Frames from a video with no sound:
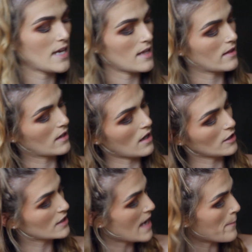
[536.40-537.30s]
take the
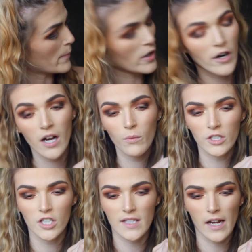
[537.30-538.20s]
color Tempera,
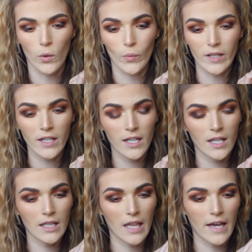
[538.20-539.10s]
which is like a
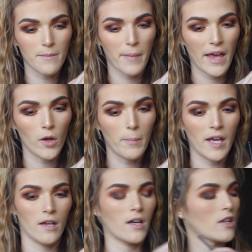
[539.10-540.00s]
really light pale
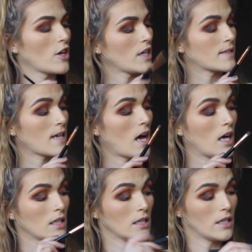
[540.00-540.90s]
pink color, and it's got
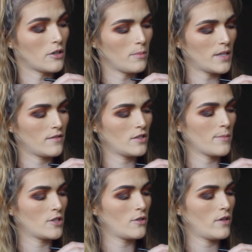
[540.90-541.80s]
a little bit of
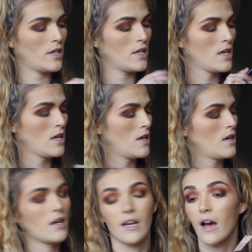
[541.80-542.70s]
shimmer to it.
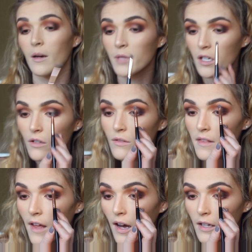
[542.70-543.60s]
I'm gonna
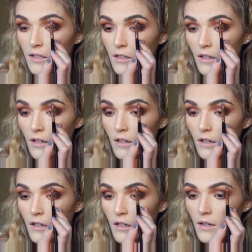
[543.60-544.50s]
use that on